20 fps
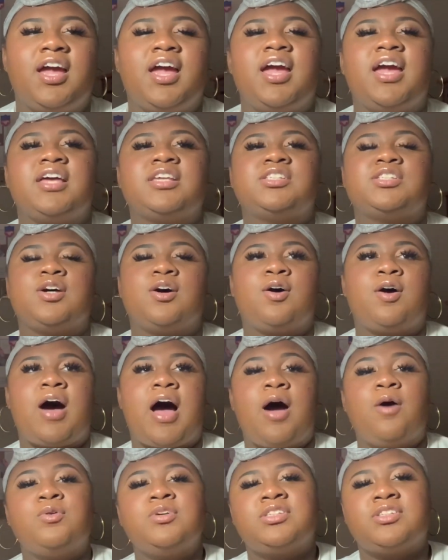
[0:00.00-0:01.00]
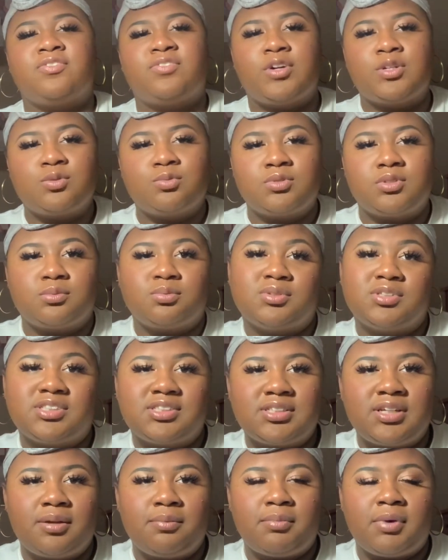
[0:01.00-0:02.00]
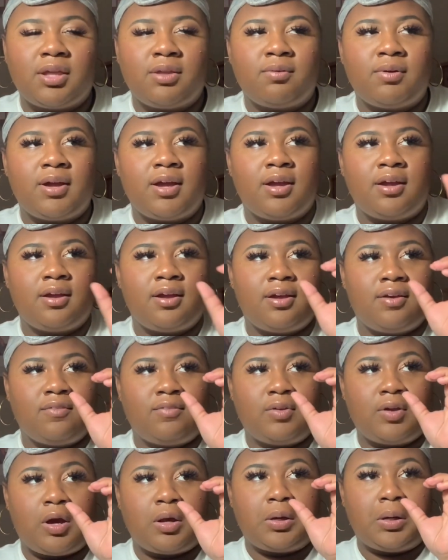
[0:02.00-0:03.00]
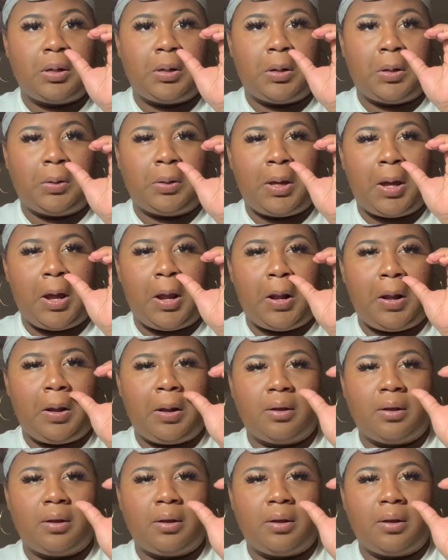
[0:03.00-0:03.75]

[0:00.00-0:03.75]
And so I was the first one to present, by the way, if y'all didn't know that.